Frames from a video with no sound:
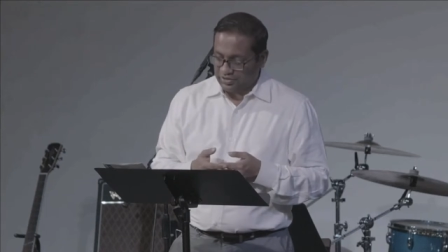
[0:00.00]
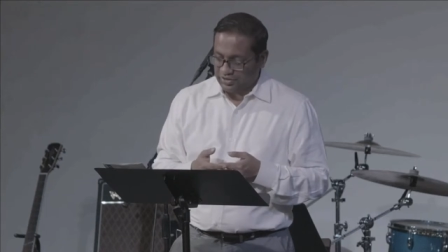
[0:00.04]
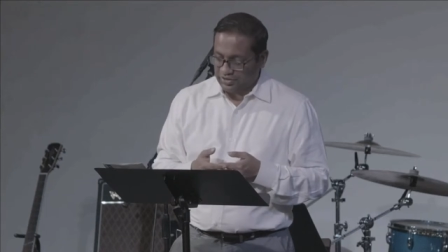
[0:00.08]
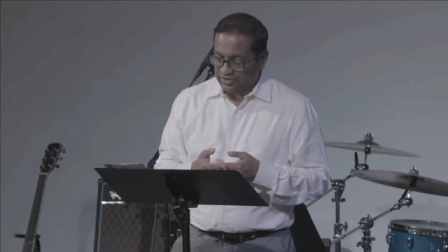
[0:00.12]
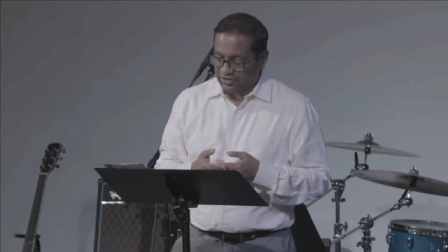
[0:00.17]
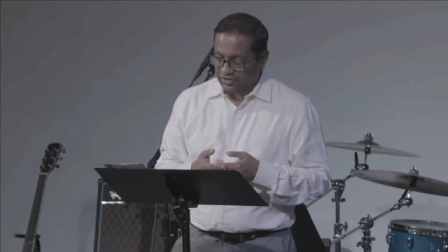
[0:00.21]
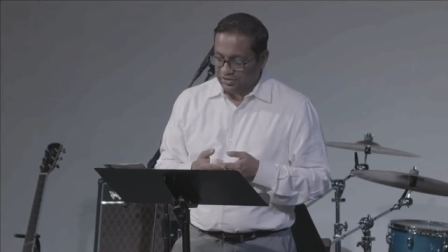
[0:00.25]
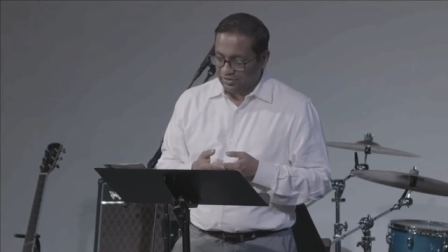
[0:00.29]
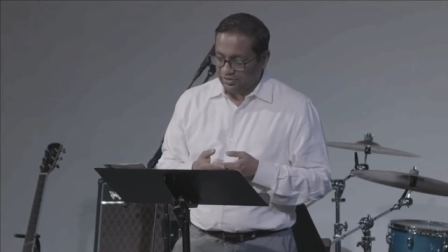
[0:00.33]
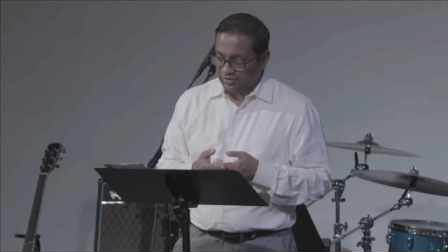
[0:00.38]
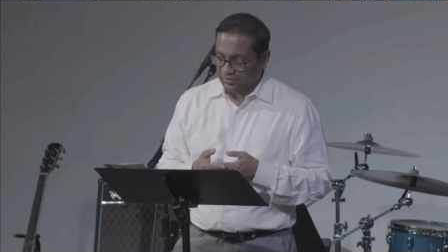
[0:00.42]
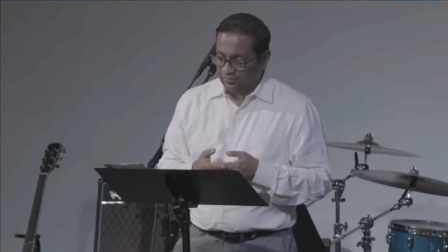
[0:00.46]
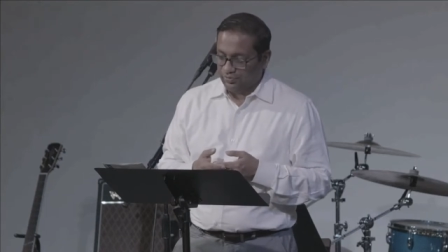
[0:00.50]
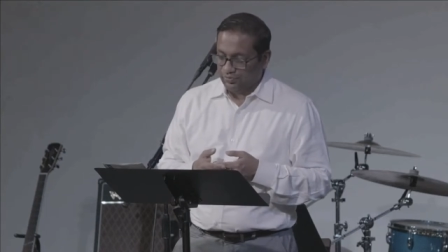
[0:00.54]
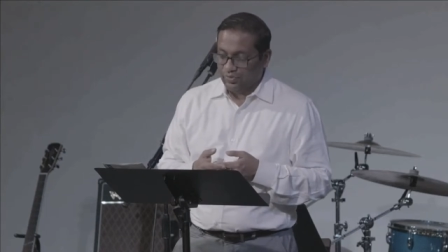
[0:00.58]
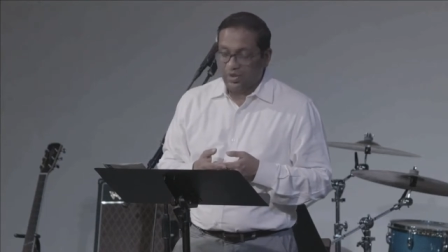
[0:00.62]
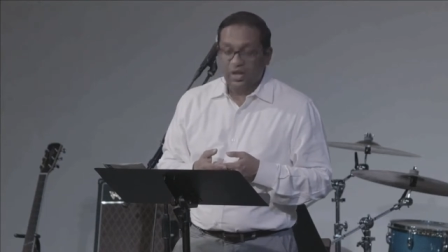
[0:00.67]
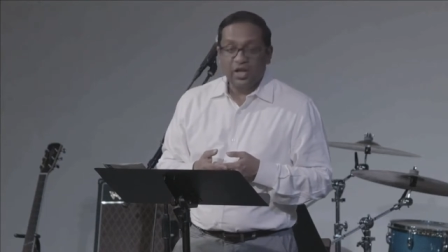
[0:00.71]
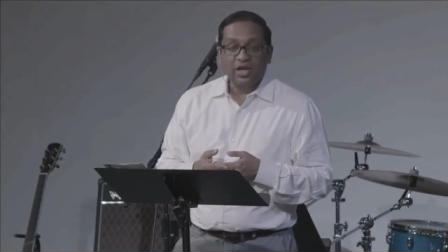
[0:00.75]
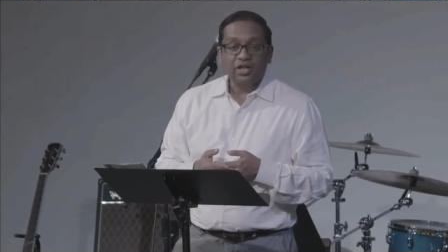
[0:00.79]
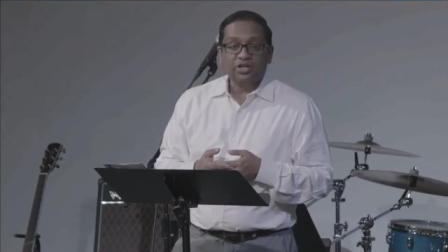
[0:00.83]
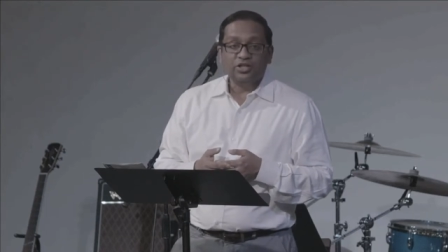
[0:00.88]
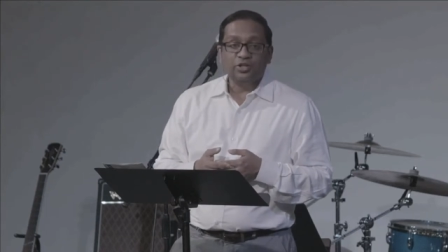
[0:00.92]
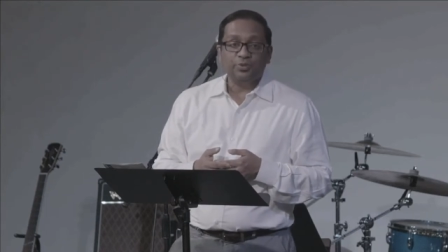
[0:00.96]
issue.
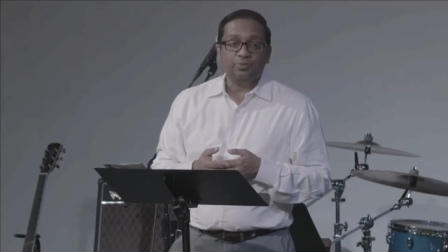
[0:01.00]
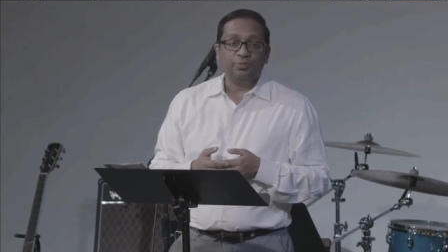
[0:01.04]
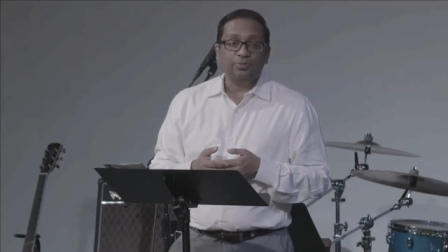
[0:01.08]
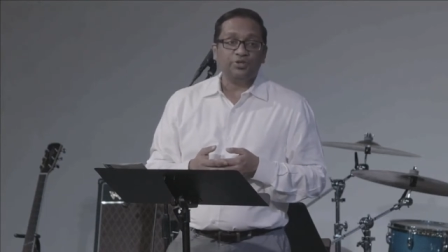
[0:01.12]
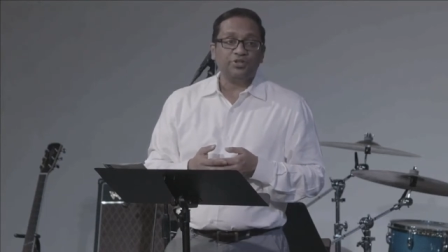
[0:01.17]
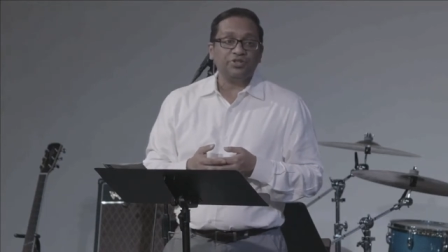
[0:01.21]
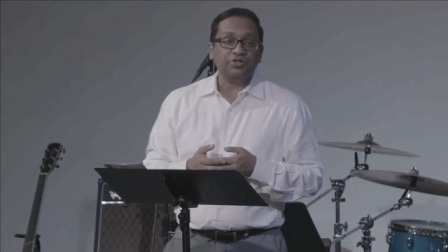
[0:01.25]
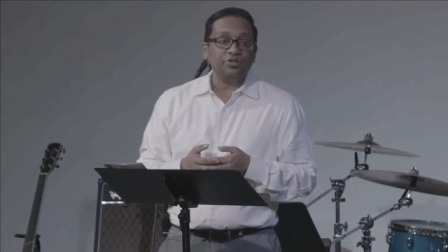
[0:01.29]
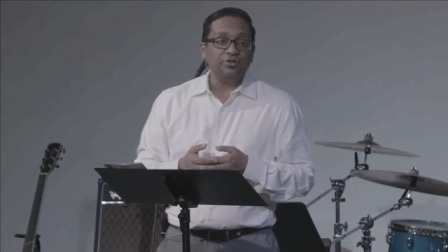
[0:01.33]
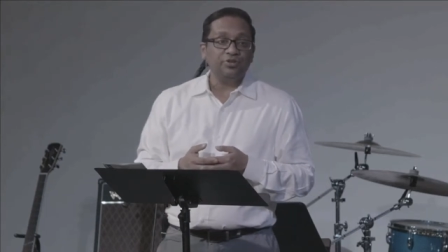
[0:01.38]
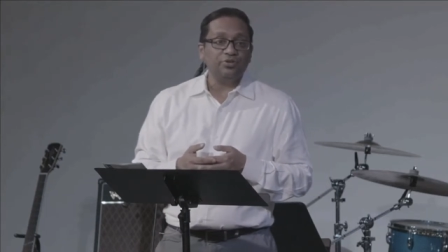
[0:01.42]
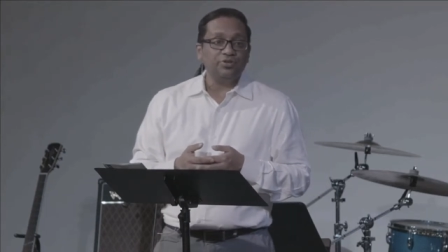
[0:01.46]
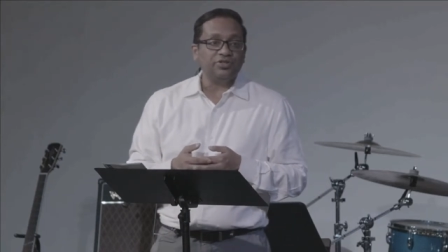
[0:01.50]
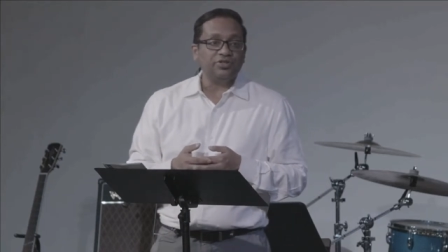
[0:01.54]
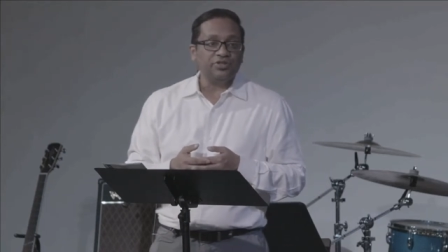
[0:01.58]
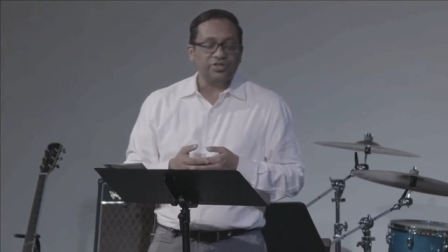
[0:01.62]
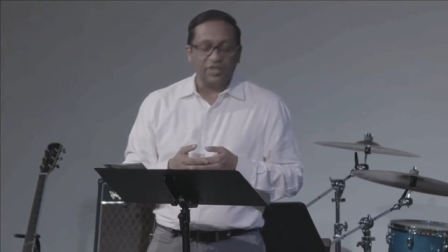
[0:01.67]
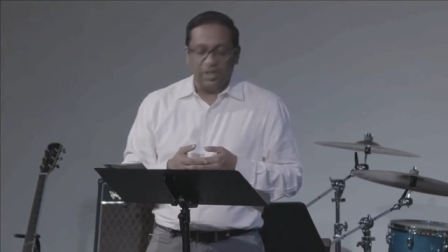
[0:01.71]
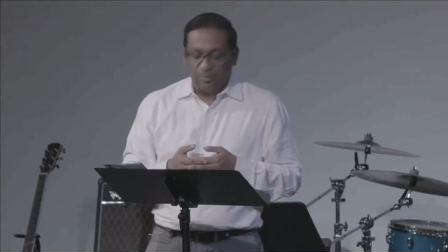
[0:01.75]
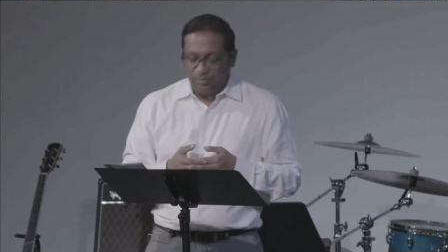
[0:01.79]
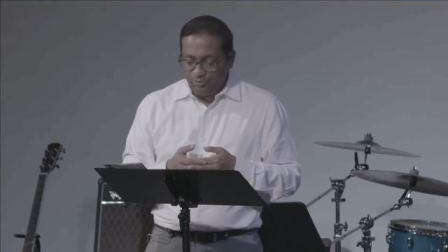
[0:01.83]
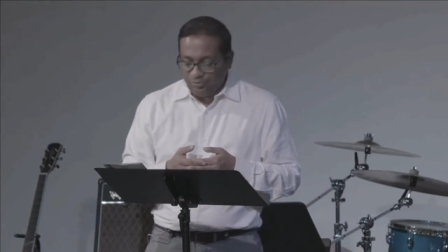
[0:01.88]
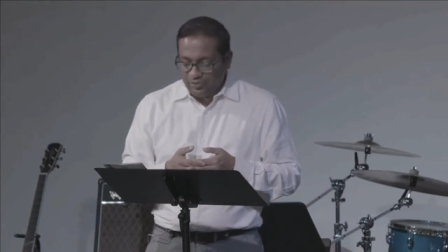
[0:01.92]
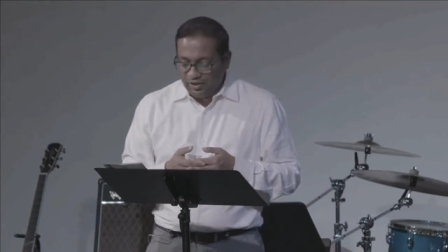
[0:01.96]
To pursue
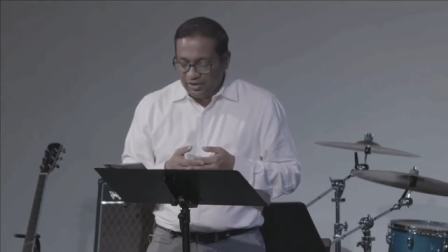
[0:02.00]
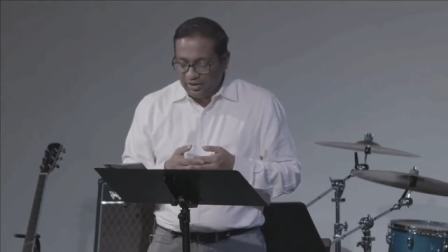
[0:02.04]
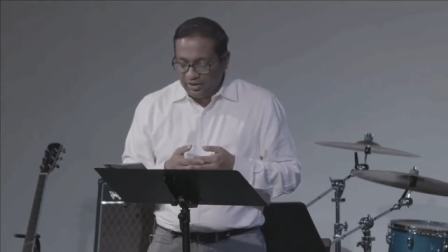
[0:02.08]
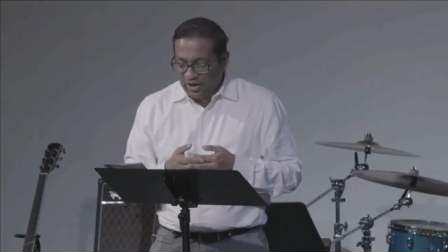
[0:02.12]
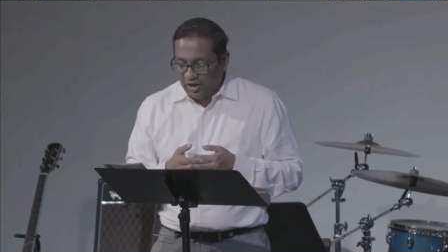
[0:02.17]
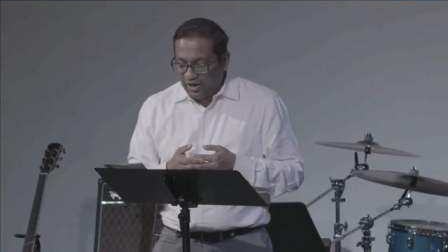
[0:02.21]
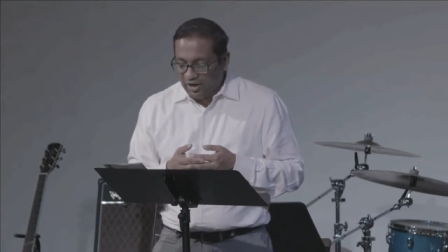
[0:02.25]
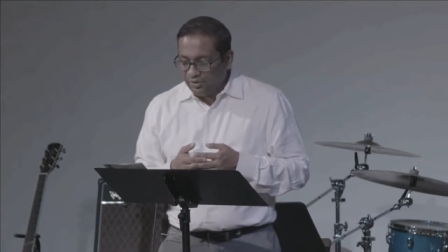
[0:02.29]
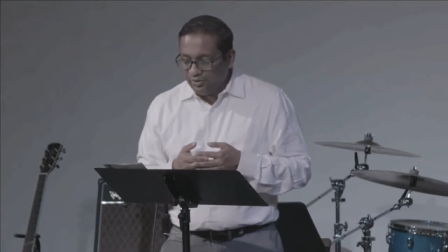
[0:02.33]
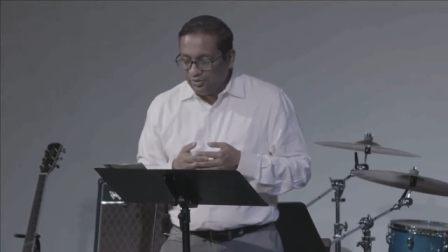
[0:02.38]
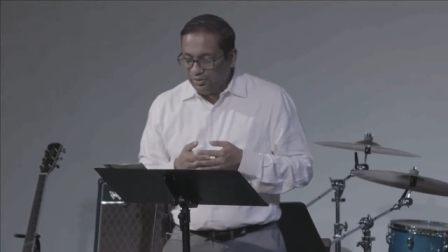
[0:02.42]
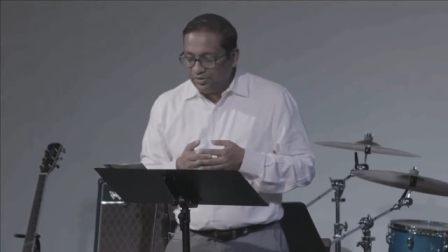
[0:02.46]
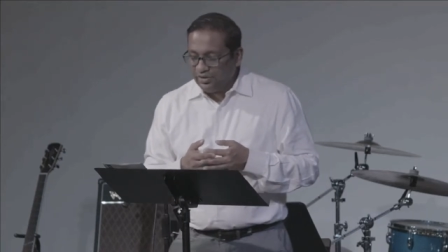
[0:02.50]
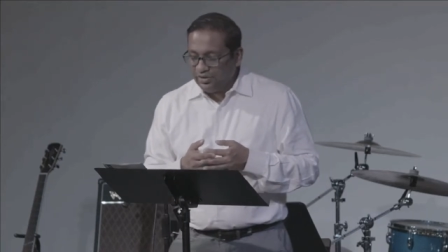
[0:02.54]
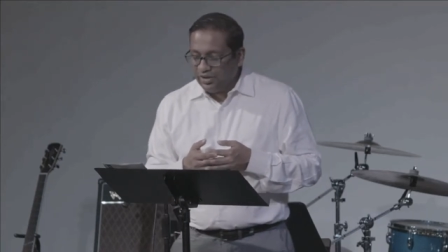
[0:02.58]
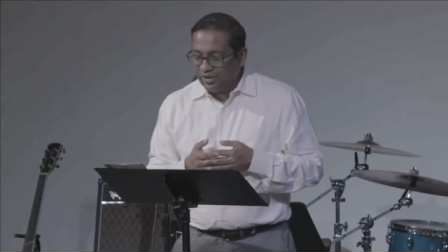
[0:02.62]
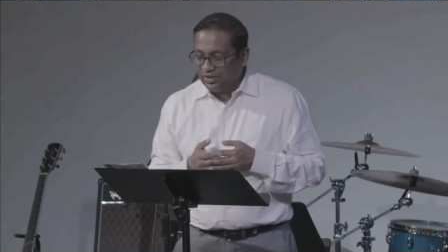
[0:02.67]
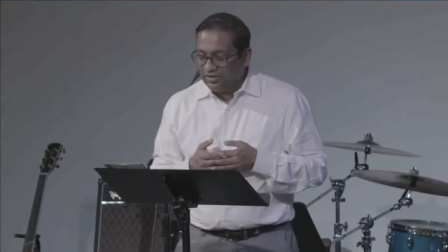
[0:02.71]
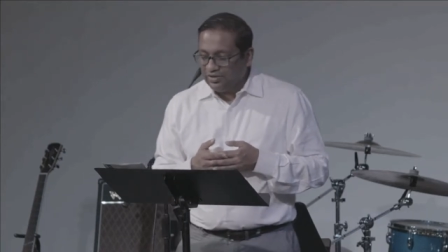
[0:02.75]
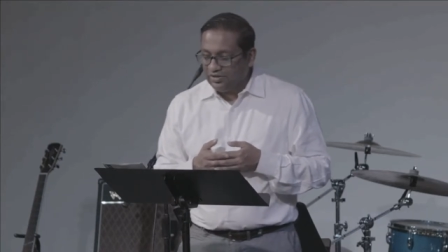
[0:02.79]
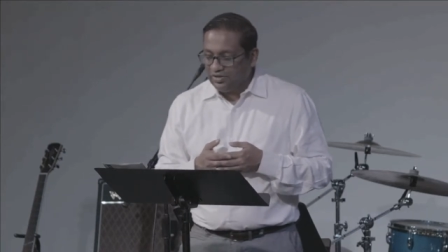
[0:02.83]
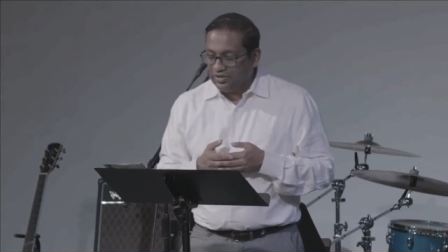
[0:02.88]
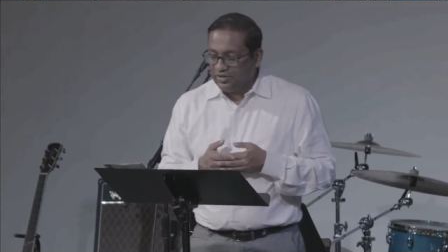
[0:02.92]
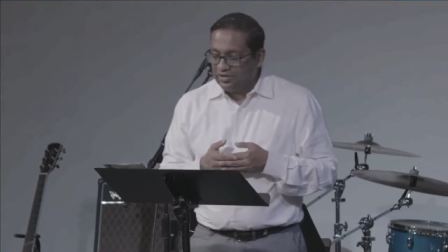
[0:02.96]
something other
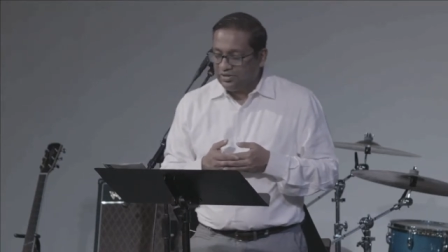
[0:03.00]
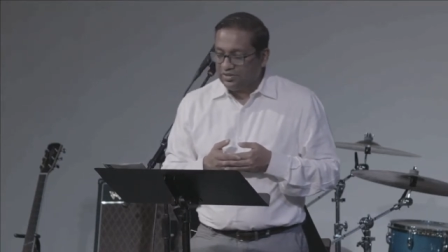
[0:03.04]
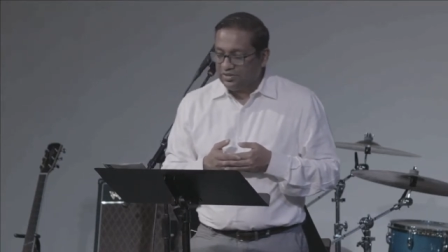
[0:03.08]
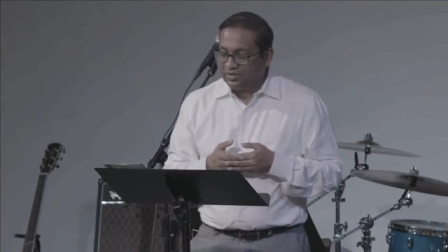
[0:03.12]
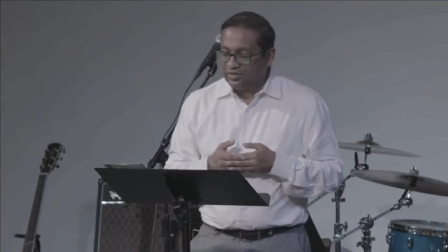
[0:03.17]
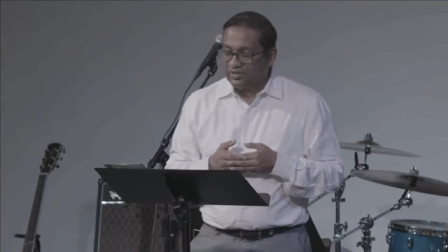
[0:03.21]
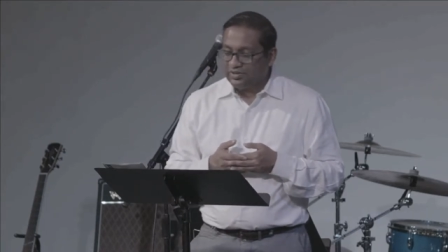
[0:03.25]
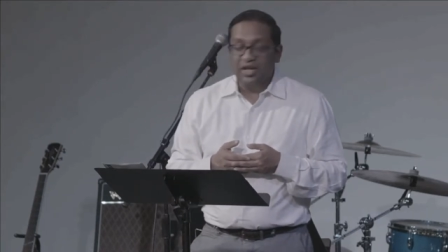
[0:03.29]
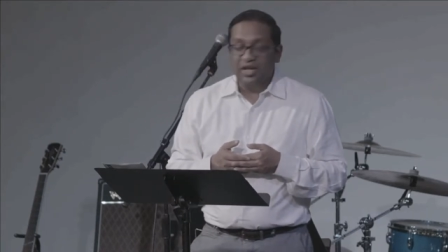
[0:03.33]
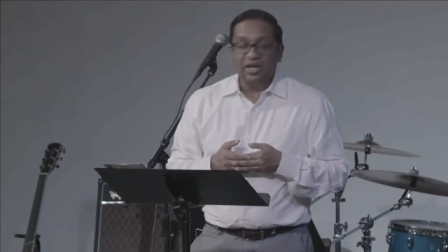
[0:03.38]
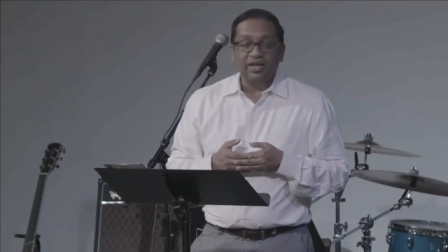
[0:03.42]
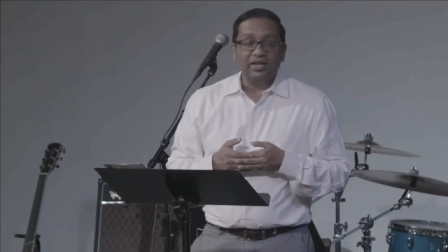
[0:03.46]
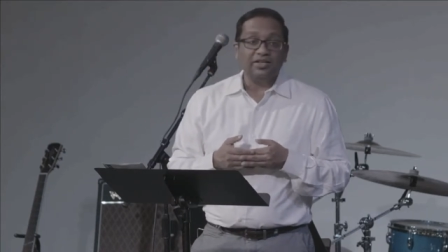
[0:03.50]
than Jesus